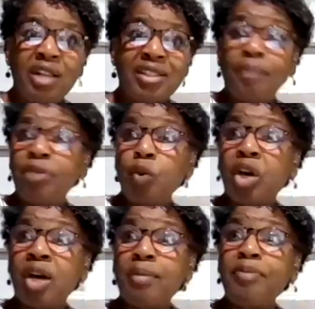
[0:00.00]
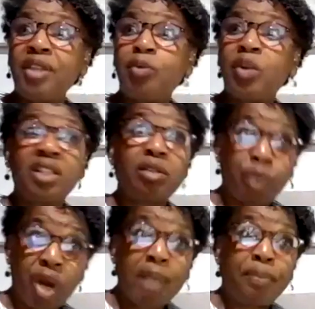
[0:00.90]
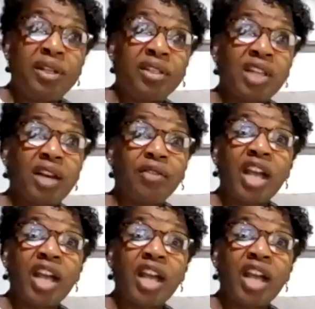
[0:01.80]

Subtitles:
something will come up that wasn't brought up in discovery,